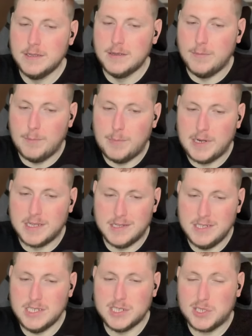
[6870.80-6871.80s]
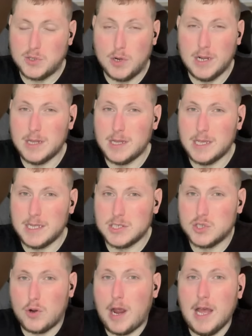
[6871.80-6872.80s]
But at least she's struggling and
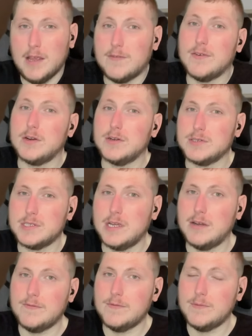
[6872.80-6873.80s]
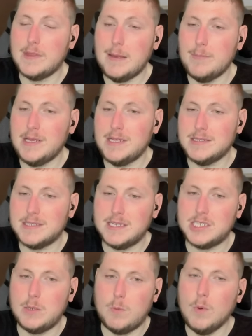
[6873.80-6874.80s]
trying for herself. That means that she
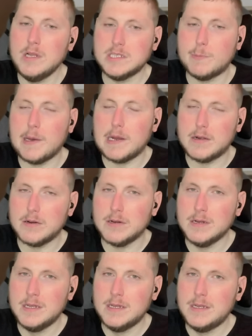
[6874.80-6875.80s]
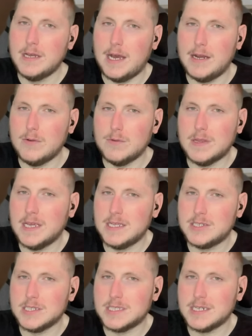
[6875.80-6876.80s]
wants better. I don't think it
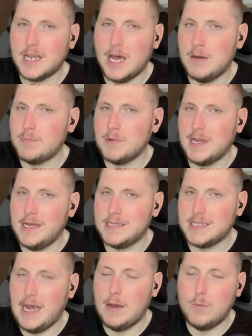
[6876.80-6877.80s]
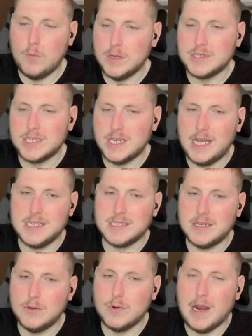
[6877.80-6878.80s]
just comprehends what she has to
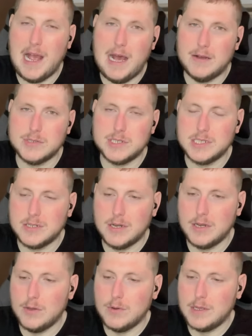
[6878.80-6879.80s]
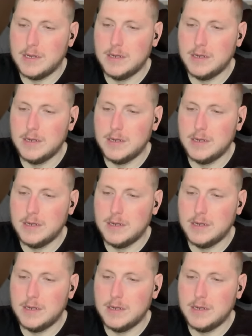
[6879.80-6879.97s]
do or how she's going to do it.